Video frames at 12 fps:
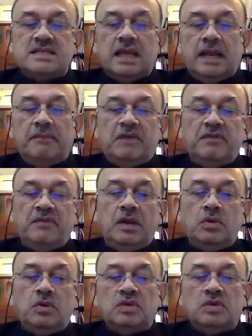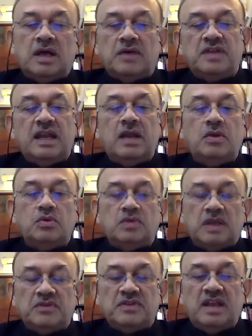in between 2000 and
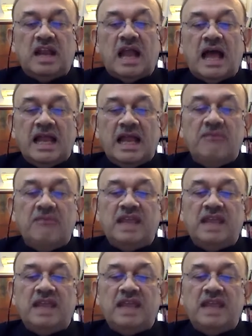2009,